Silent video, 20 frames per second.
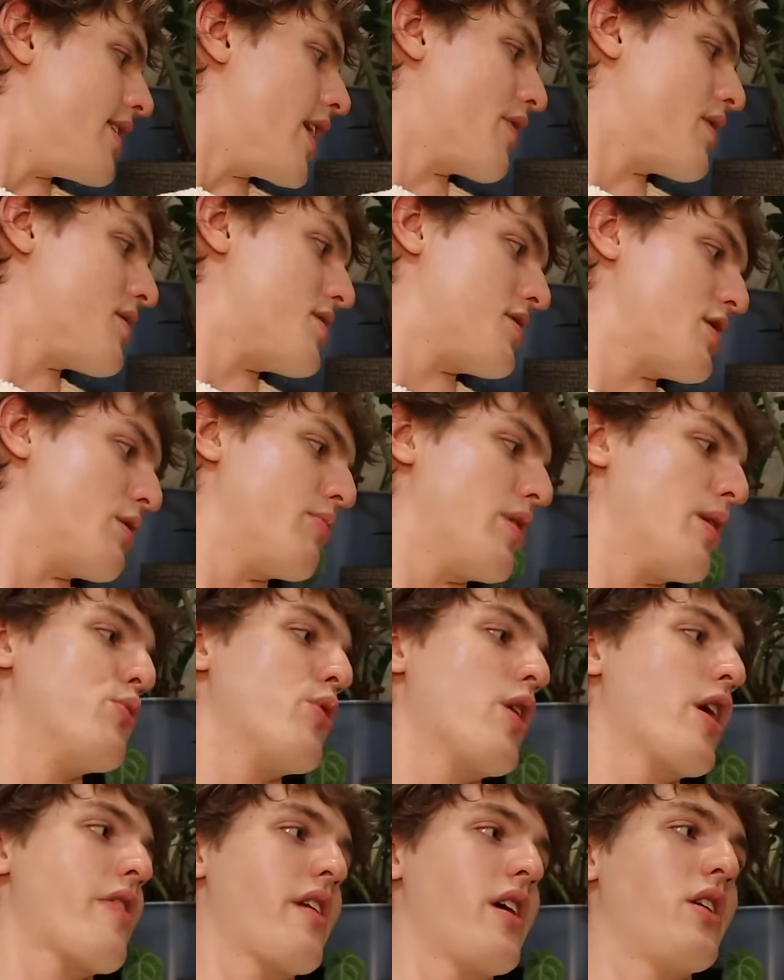Now, this is a
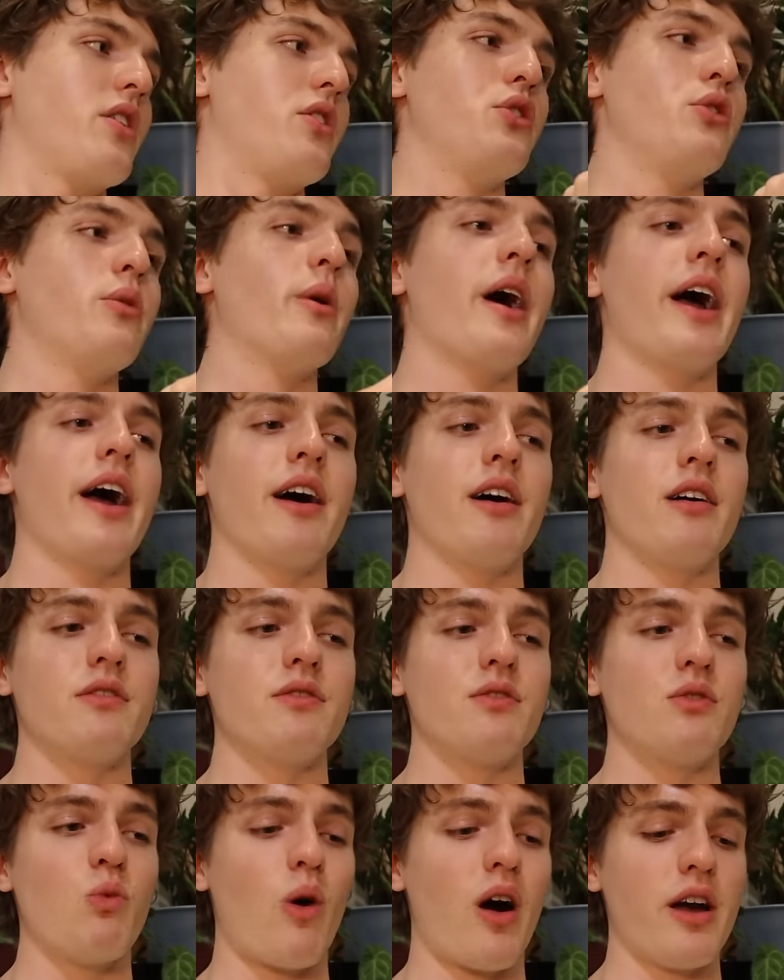memoir that I do
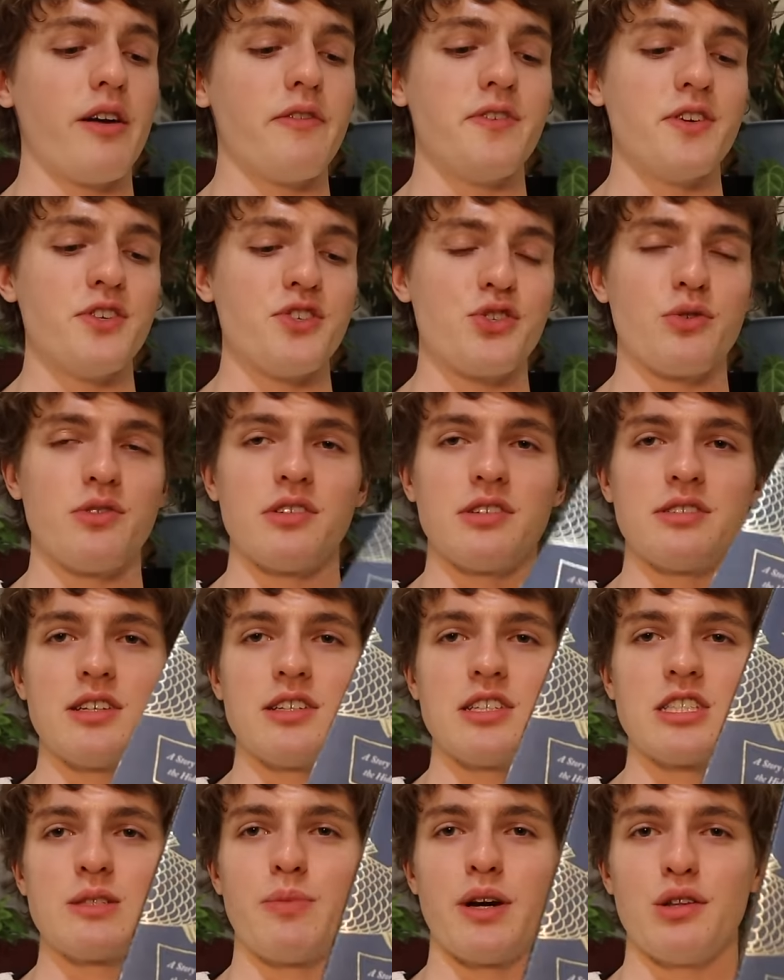have Why Fish Don't
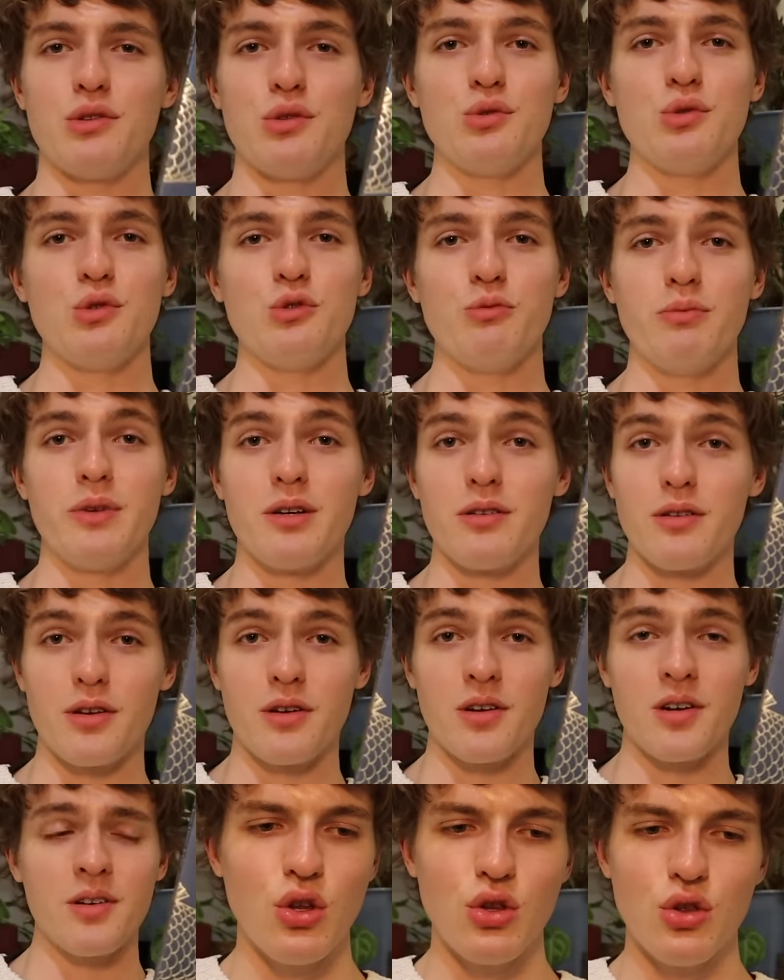Exist by Lulu
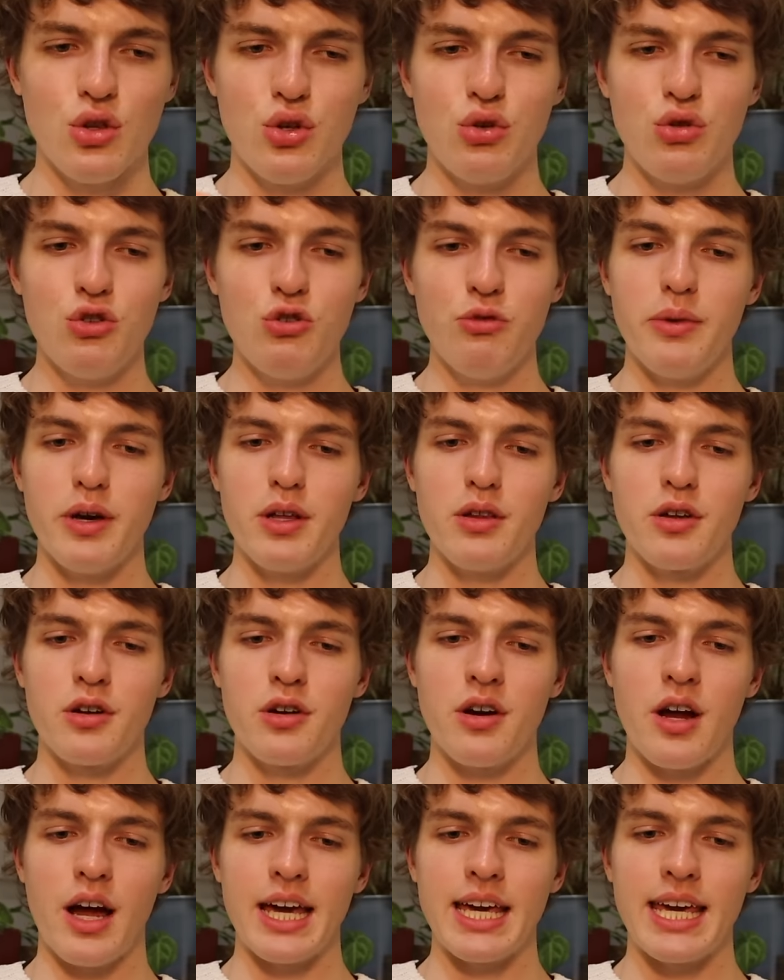Miller. Lulu
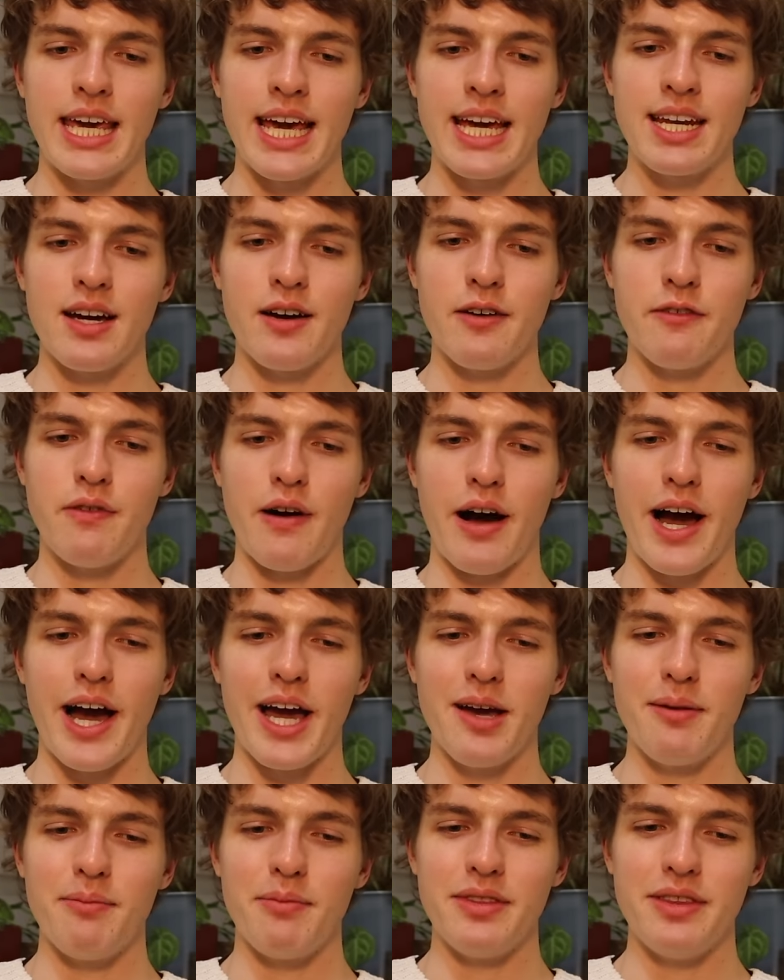Miller, I get a
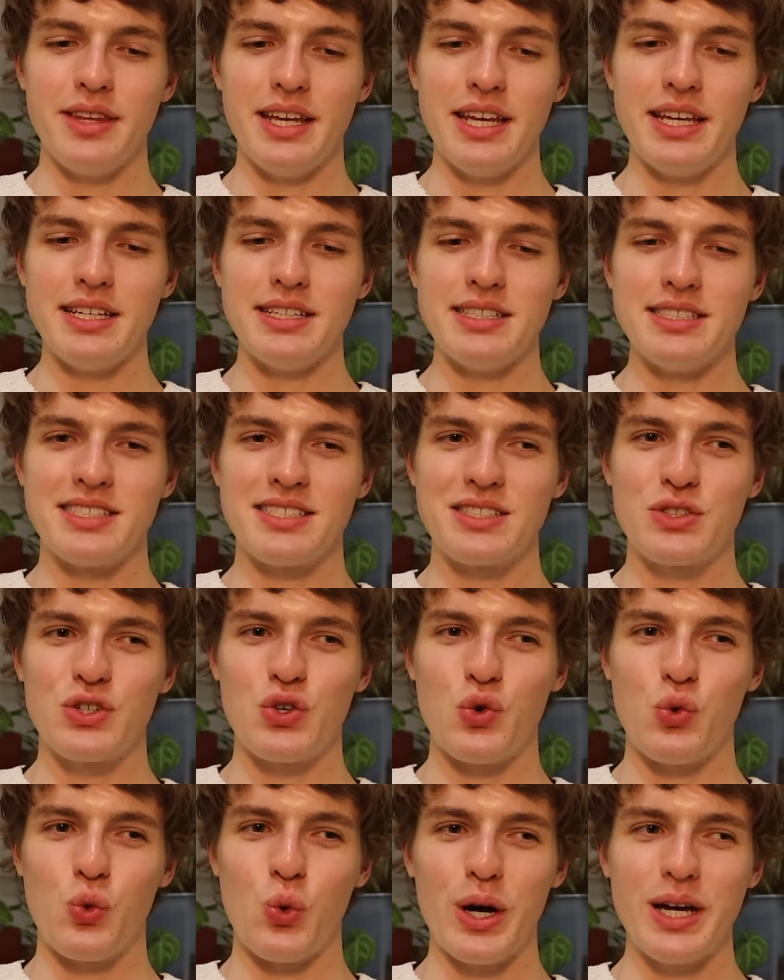vibe is
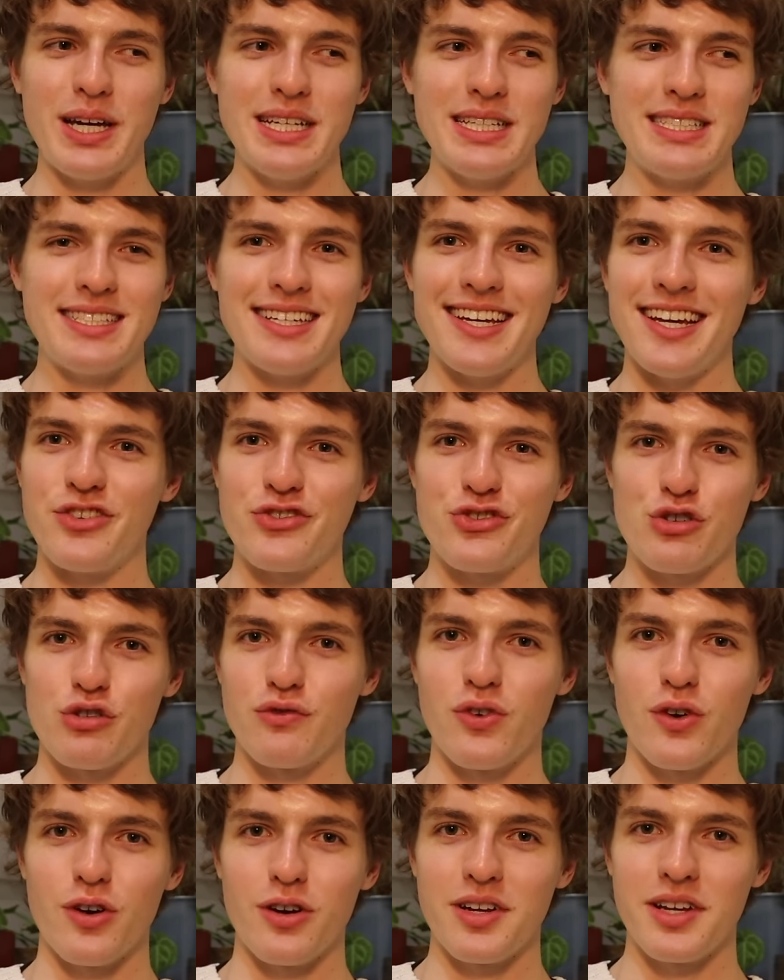quite
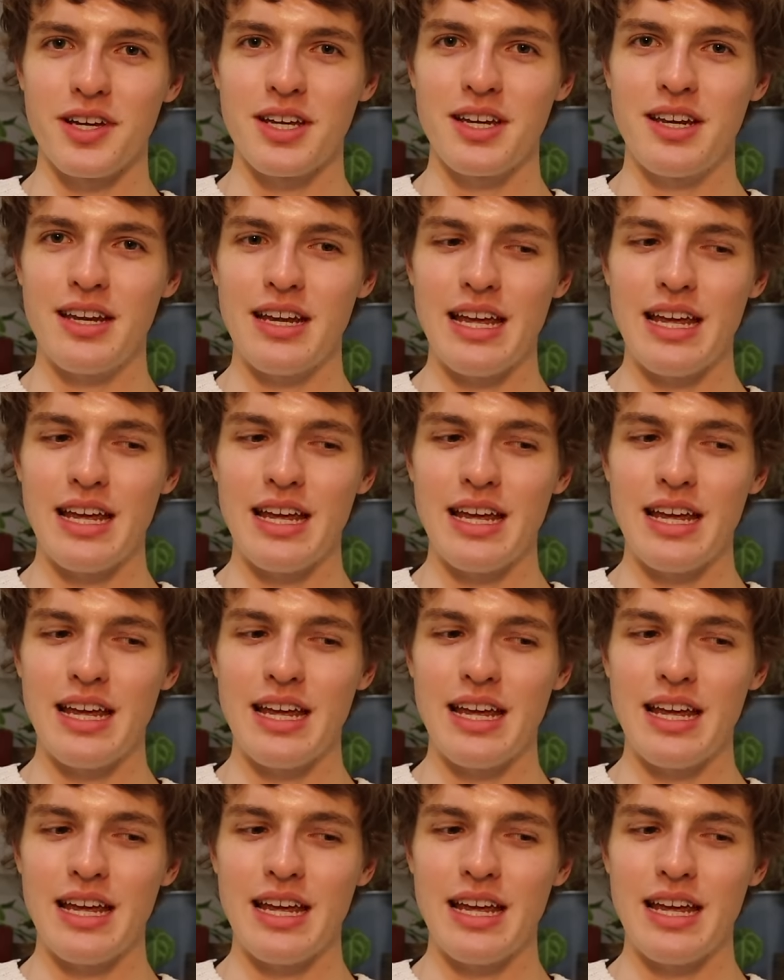introverted